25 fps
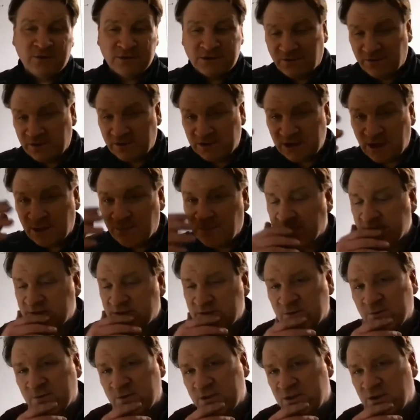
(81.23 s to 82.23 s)
For example, I was
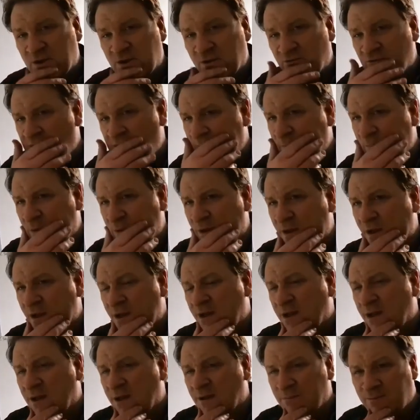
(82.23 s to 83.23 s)
talking to a rep
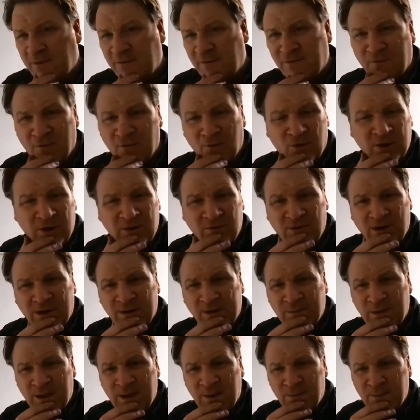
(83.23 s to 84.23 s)
before. He rang
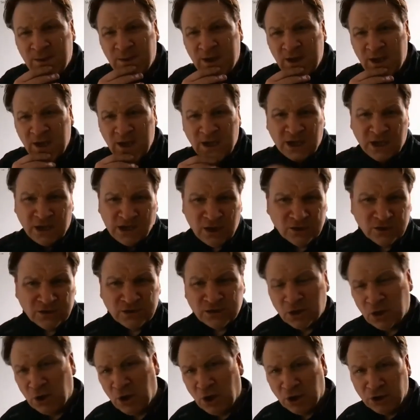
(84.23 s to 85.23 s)
me up. He goes,
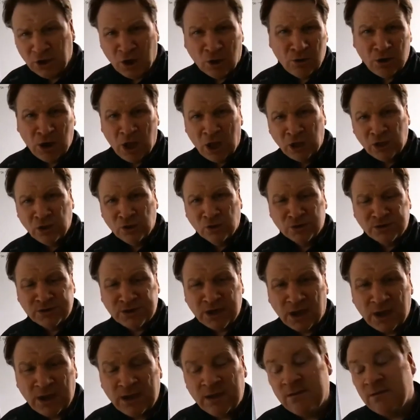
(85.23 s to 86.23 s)
oh, I don't like your
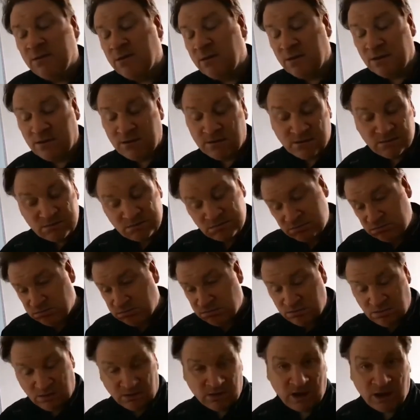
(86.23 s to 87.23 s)
site.
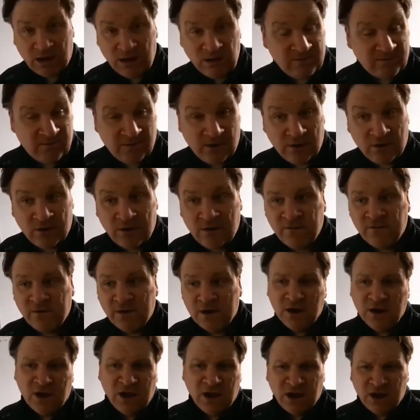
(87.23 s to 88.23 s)
Okay, fair enough.
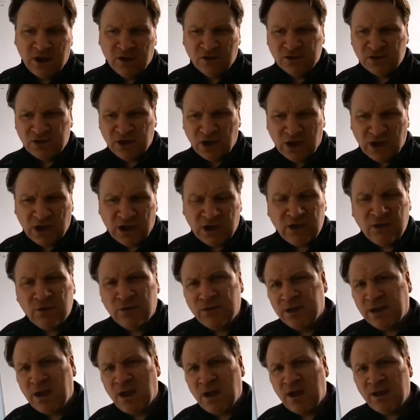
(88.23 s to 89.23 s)
He goes, yeah, you're
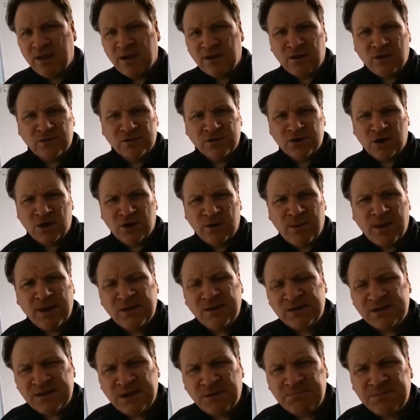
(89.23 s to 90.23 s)
the guy that goes on about
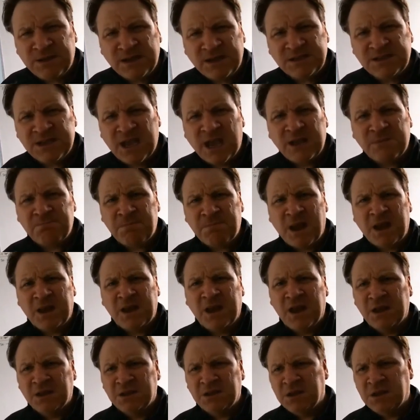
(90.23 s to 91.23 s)
the septic tank ban,
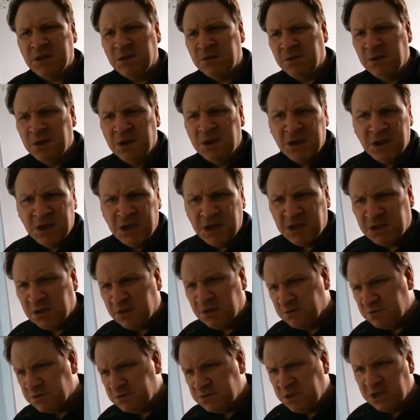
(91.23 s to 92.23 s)
aren't you? He
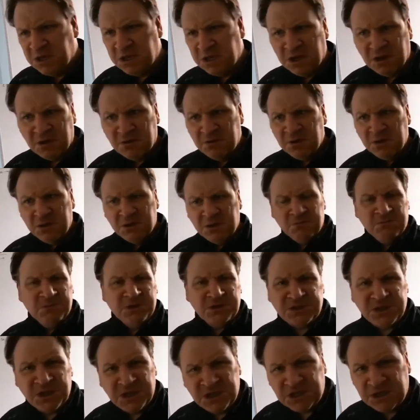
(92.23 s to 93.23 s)
goes, you know,
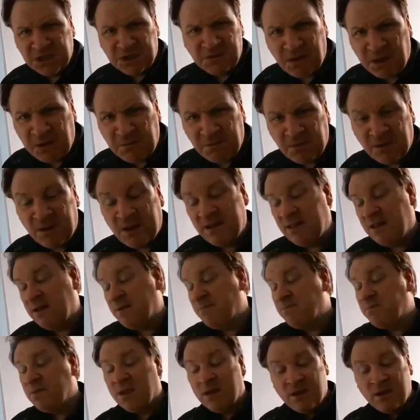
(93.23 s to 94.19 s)
misleading people like that.